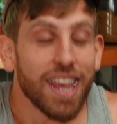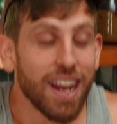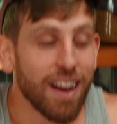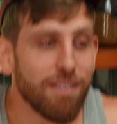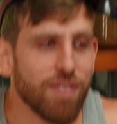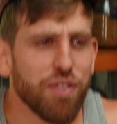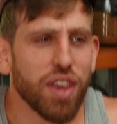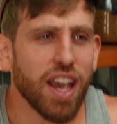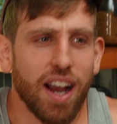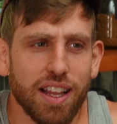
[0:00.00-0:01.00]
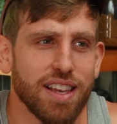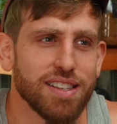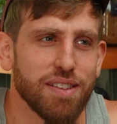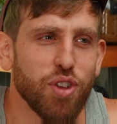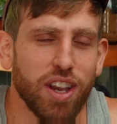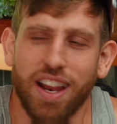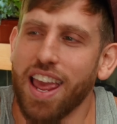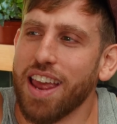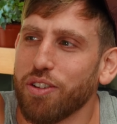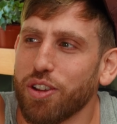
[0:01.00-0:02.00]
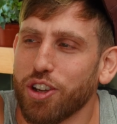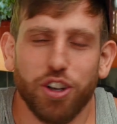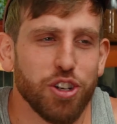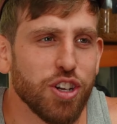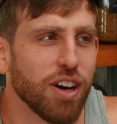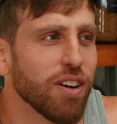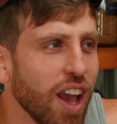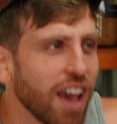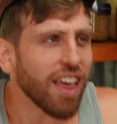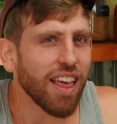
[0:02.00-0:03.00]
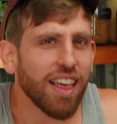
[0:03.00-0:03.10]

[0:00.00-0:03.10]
You know? I feel like I got this. I feel like I can handle a cooking show, okay?